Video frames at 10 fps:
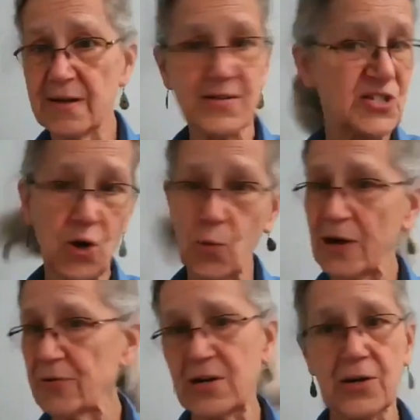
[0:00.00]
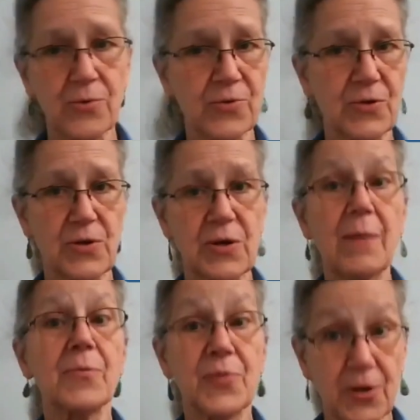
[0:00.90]
is nowhere near the
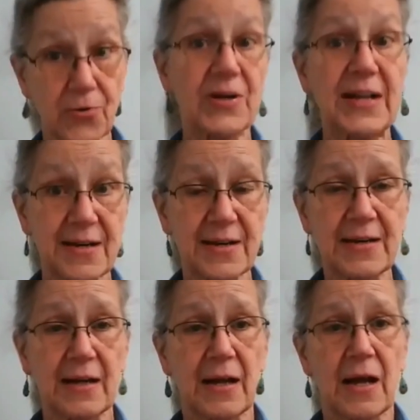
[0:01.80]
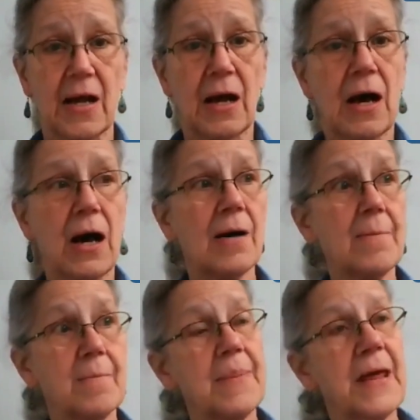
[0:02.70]
number that are needed.
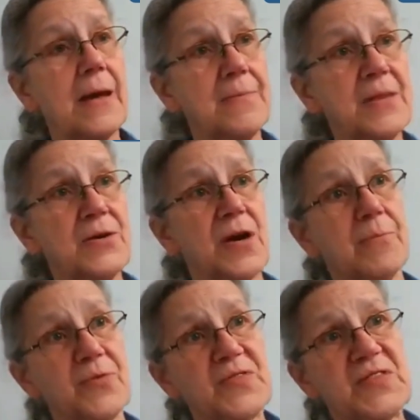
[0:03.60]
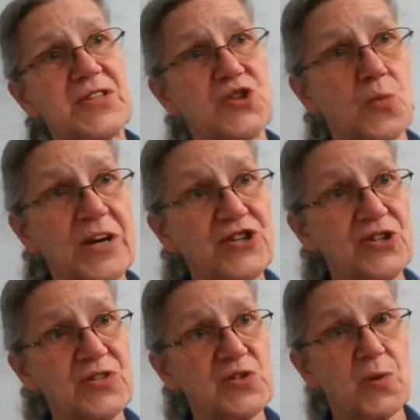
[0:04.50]
And the number of
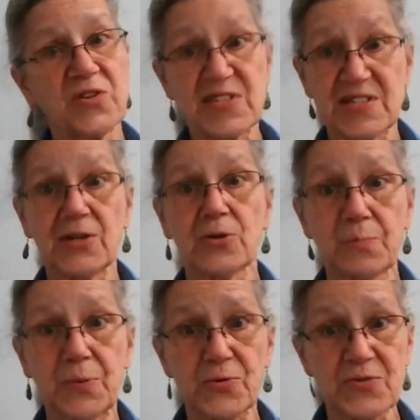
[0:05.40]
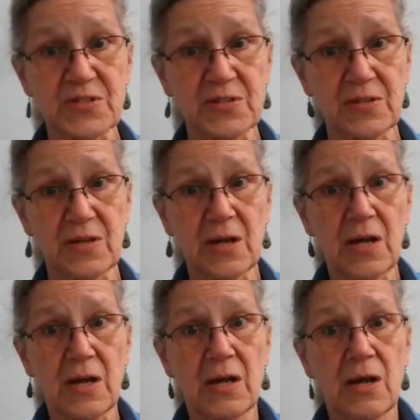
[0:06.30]
situations where a skilled person
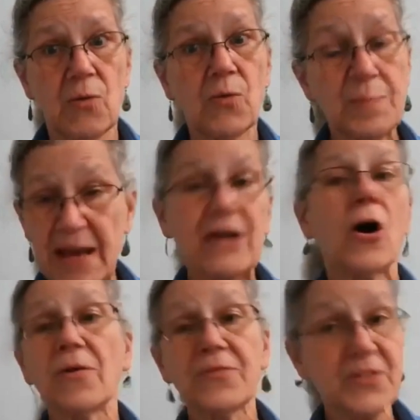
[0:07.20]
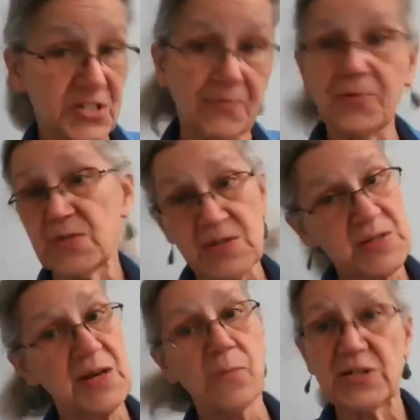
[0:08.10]
would make all the difference in
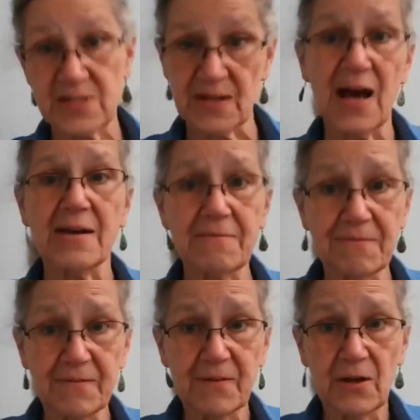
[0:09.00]
someone's life